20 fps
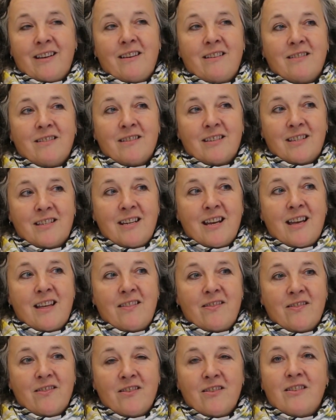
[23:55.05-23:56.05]

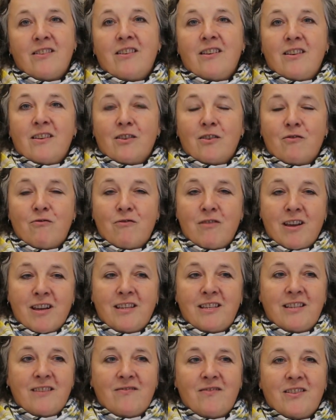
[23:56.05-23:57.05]
understand that
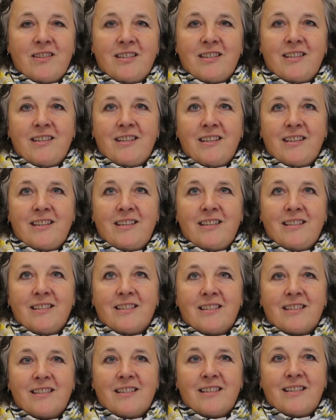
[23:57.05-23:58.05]
creativity
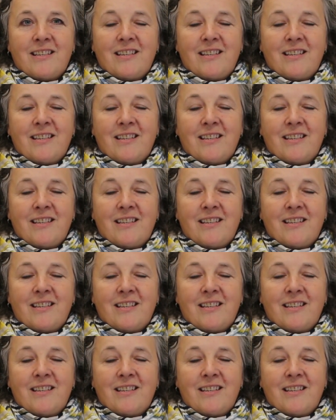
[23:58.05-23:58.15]
is